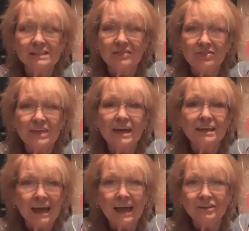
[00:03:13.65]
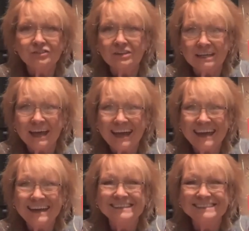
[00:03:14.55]
they actually
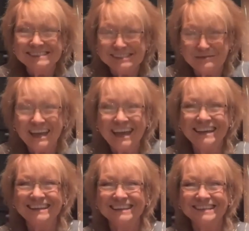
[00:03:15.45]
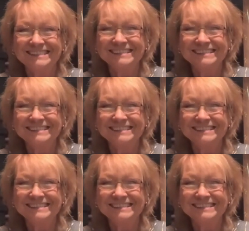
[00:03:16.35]
had some canning lids.